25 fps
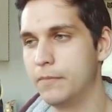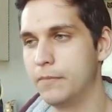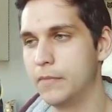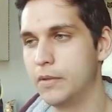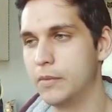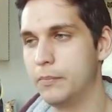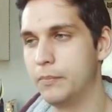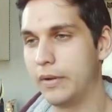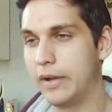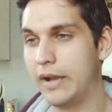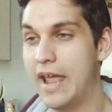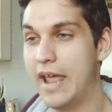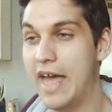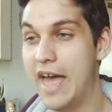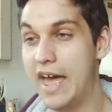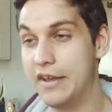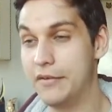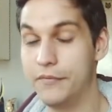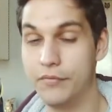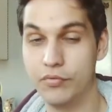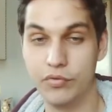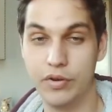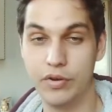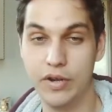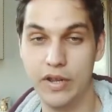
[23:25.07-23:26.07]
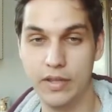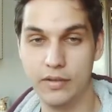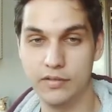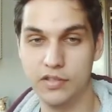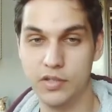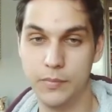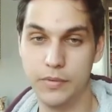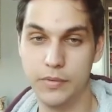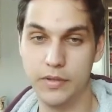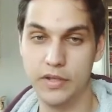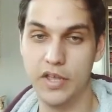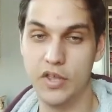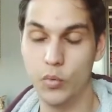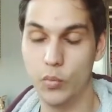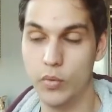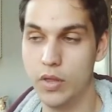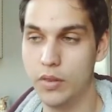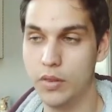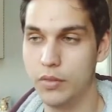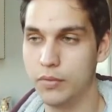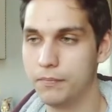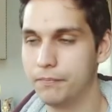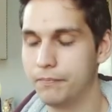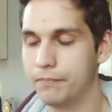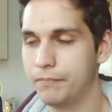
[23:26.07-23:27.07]
planned for it to begin
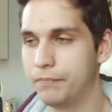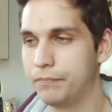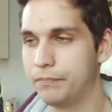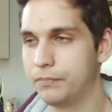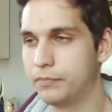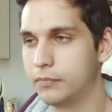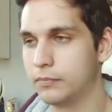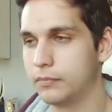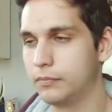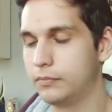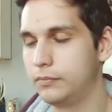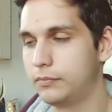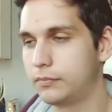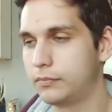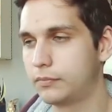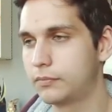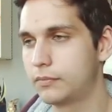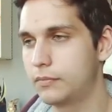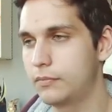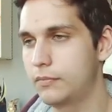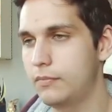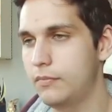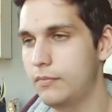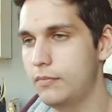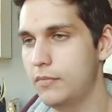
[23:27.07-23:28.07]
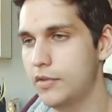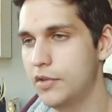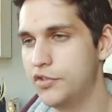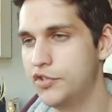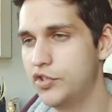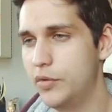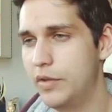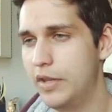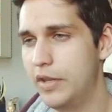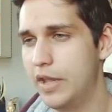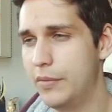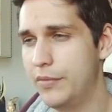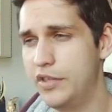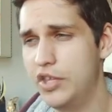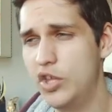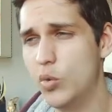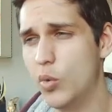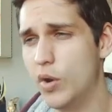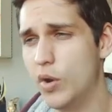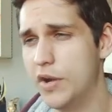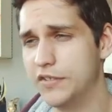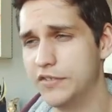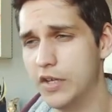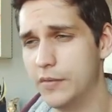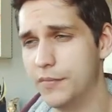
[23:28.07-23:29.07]
with. So the
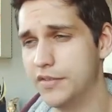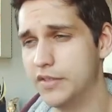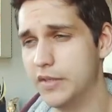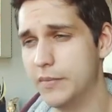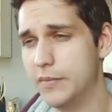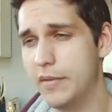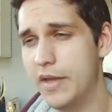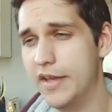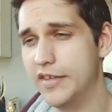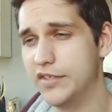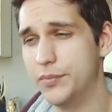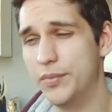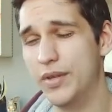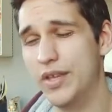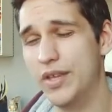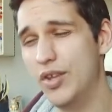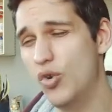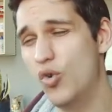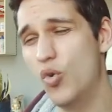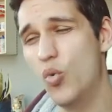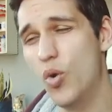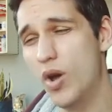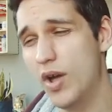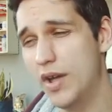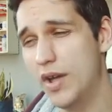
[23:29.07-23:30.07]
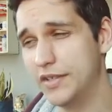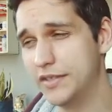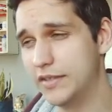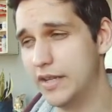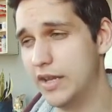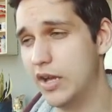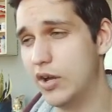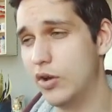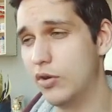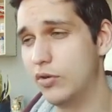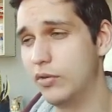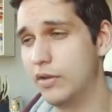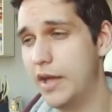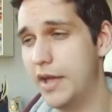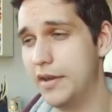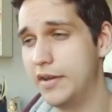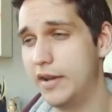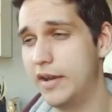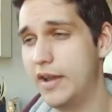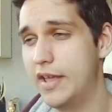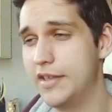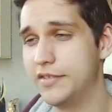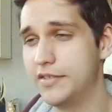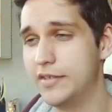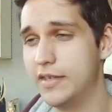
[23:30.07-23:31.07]
UI stuff is a mess, but it all works now, and
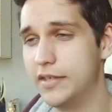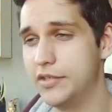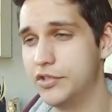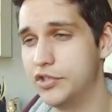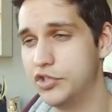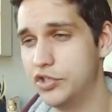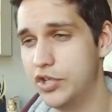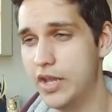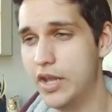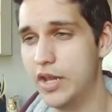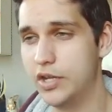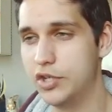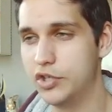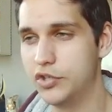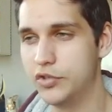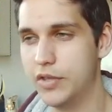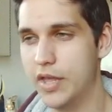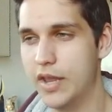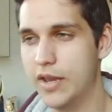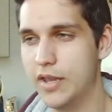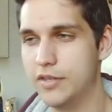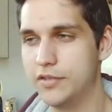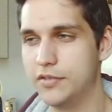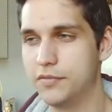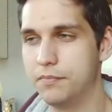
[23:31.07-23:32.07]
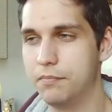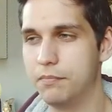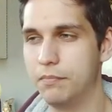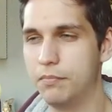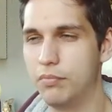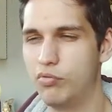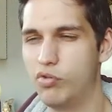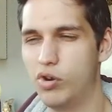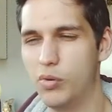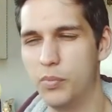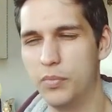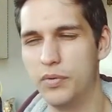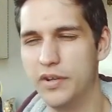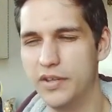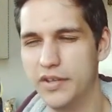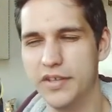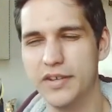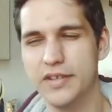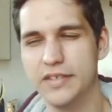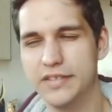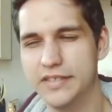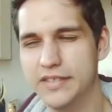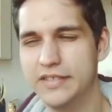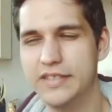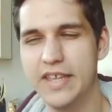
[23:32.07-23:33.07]
unless things change, then it's probably
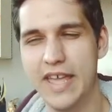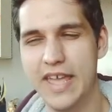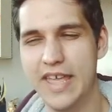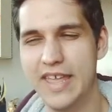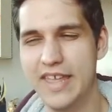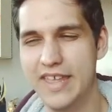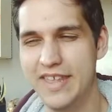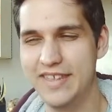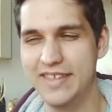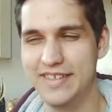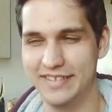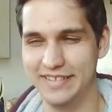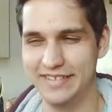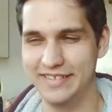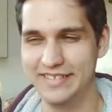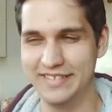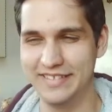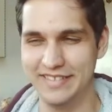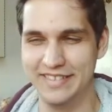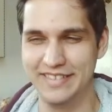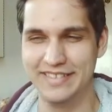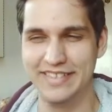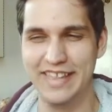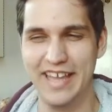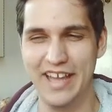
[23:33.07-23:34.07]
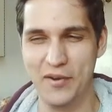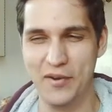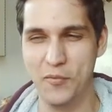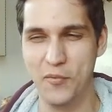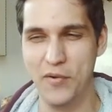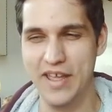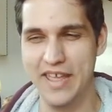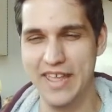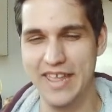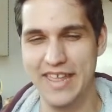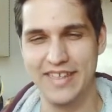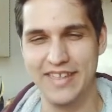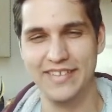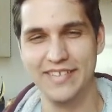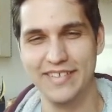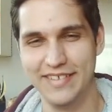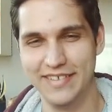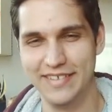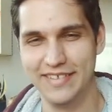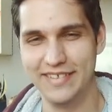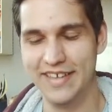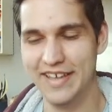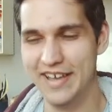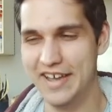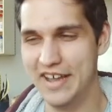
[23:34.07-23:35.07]
going to stay that way,
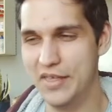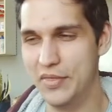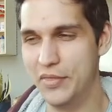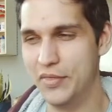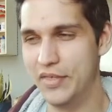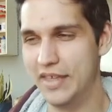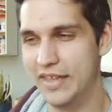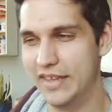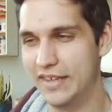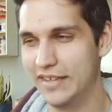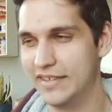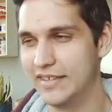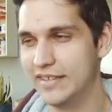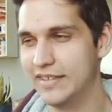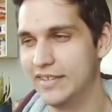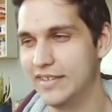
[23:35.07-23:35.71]
I think.